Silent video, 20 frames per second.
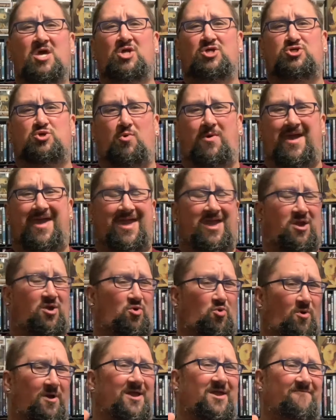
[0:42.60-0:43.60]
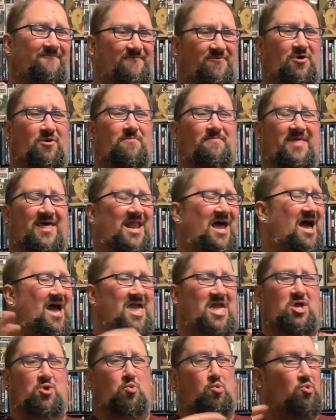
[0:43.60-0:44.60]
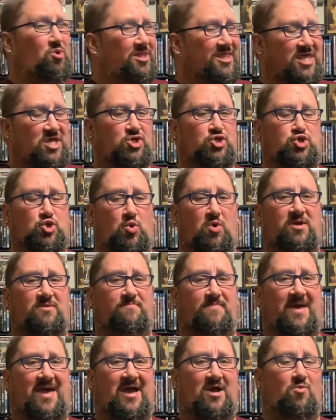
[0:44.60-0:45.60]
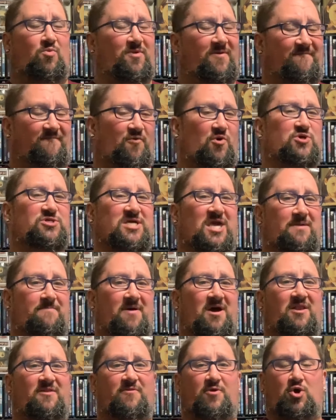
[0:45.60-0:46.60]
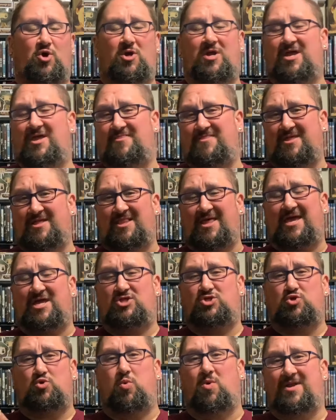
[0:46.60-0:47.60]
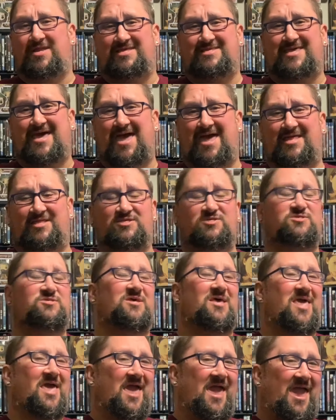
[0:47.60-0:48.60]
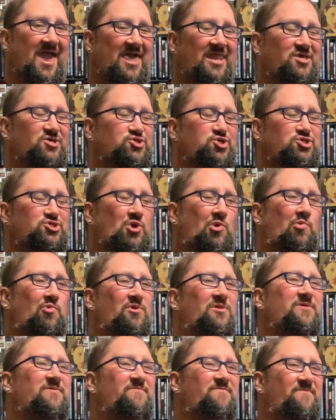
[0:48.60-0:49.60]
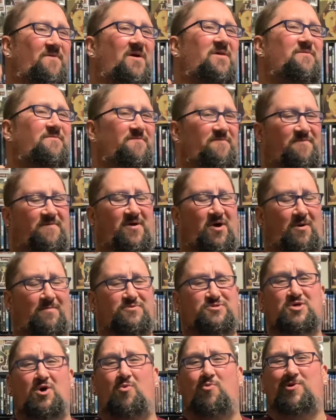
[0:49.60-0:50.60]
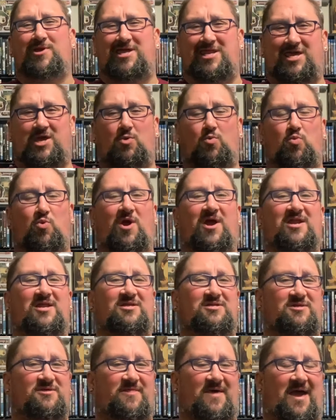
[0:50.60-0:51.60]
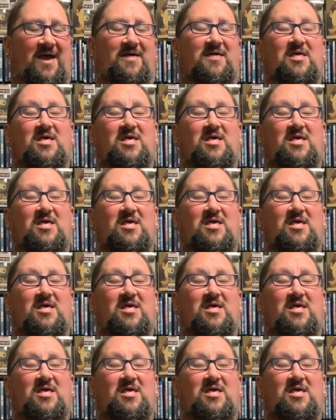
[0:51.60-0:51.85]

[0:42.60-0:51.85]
to a great film that I really enjoyed back when it first came out in the, in the late 2010s, and it's just a really fun film, so we're going to get right into that.